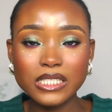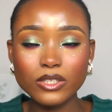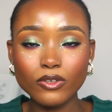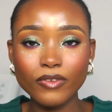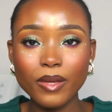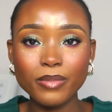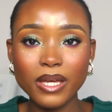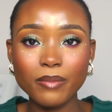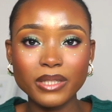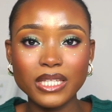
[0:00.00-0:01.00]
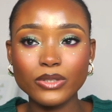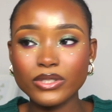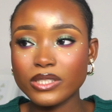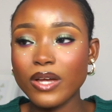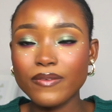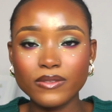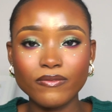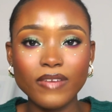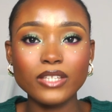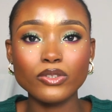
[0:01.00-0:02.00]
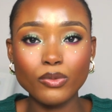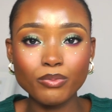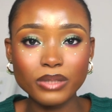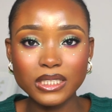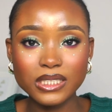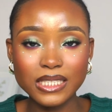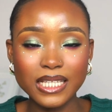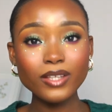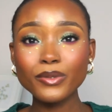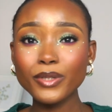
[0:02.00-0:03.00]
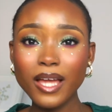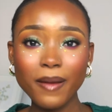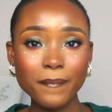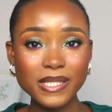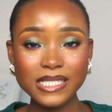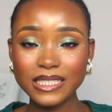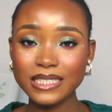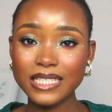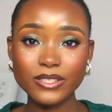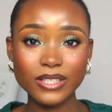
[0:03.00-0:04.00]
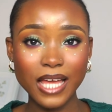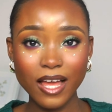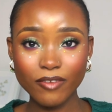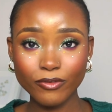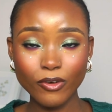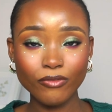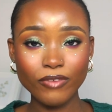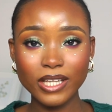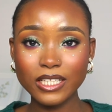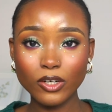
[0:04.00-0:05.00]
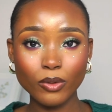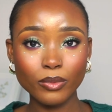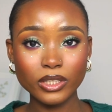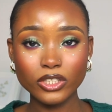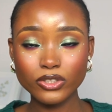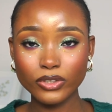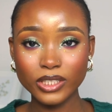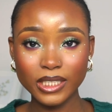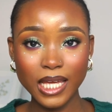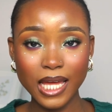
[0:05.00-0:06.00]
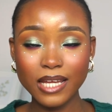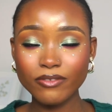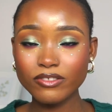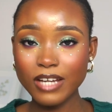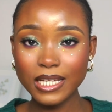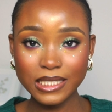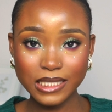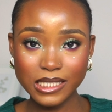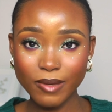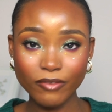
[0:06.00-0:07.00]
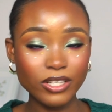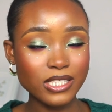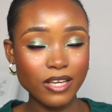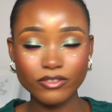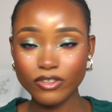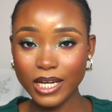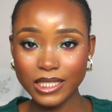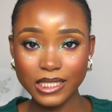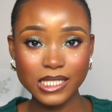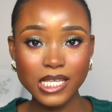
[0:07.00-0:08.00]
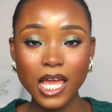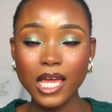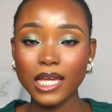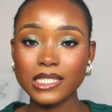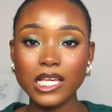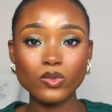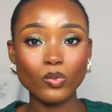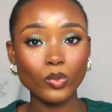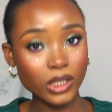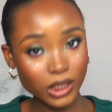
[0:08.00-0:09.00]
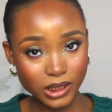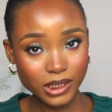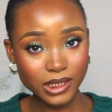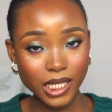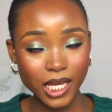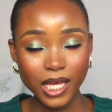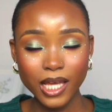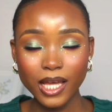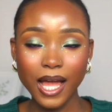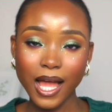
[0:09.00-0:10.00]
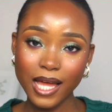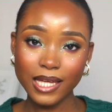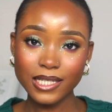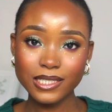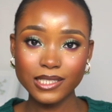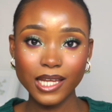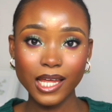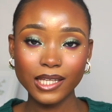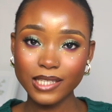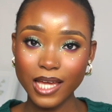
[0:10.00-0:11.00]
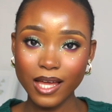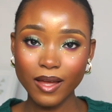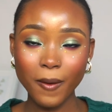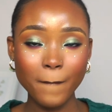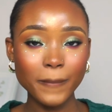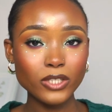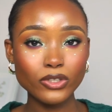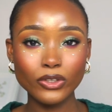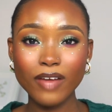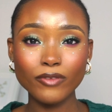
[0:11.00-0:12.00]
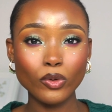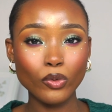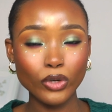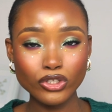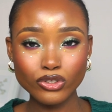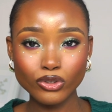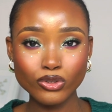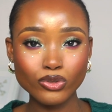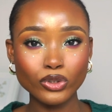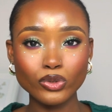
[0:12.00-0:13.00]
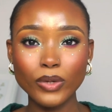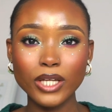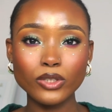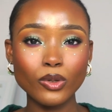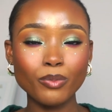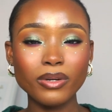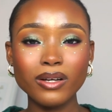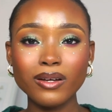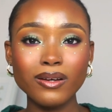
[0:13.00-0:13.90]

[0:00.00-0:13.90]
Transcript: instead of Airbnb that you still have to find your own place. Like, so yeah, basically that's all I have for finding accommodation here. And I've tried it, my friends have tried it, it has worked. And yeah, make sure you have your questions so you don't end up